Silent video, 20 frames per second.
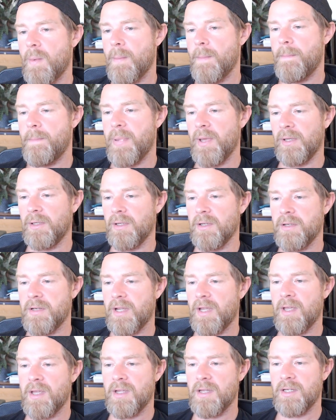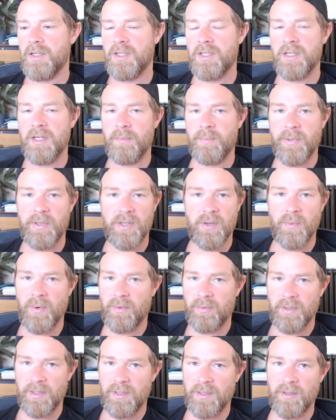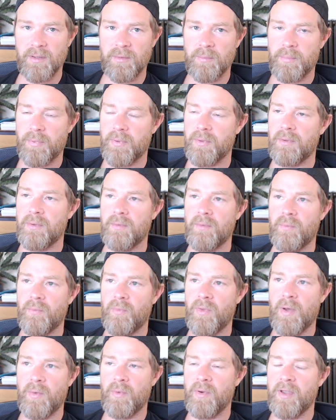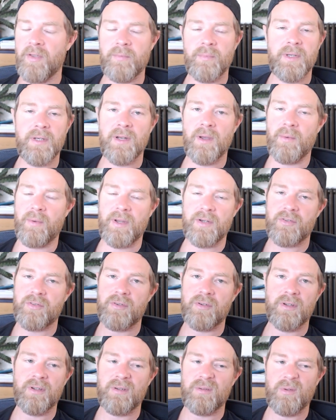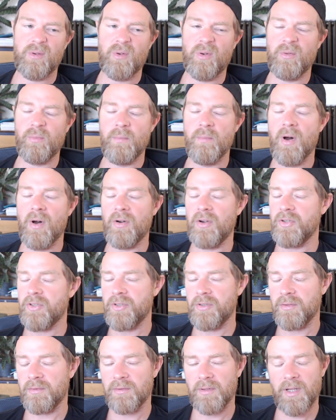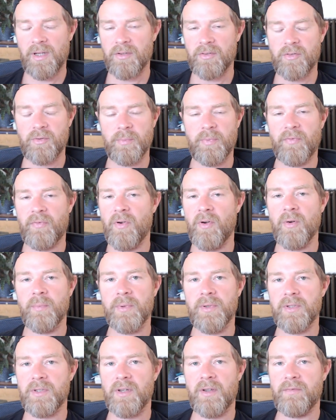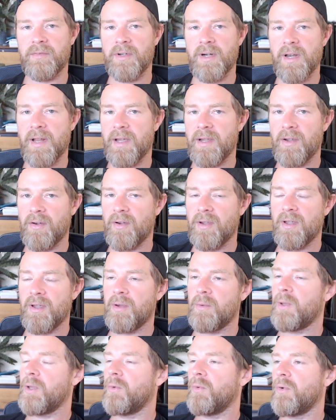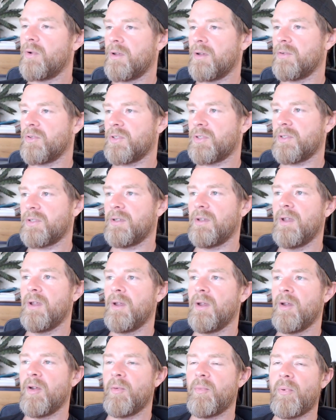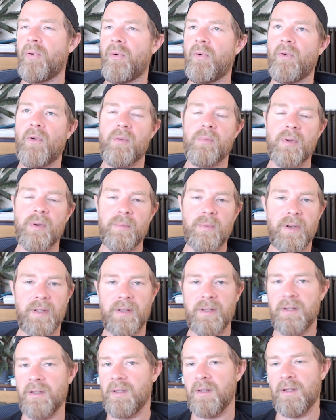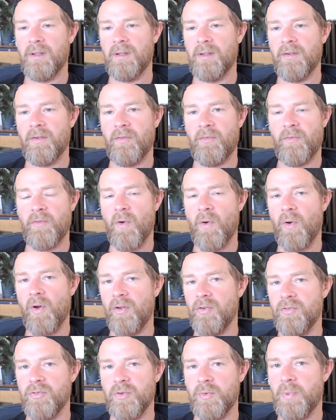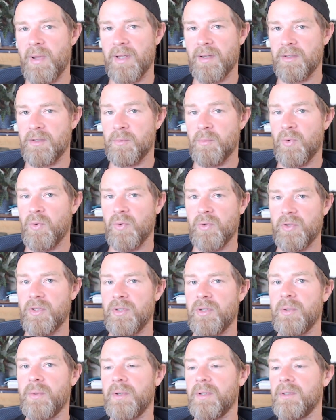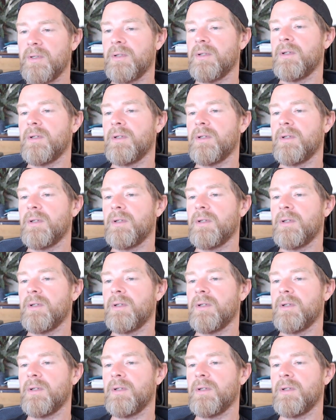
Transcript: build a CPU only loop that will give me no extra or marginal extra performance over an AIO. It will cost probably £400 more to do it,